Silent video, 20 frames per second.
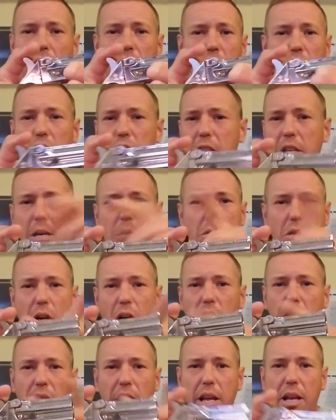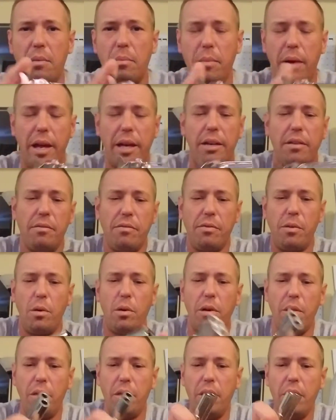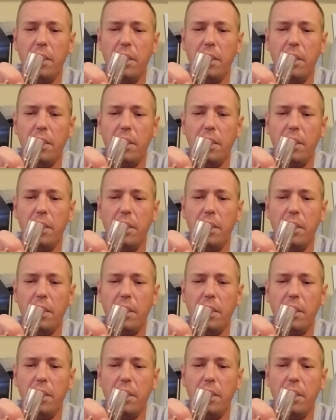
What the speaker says: It just keeps alternating back and forth.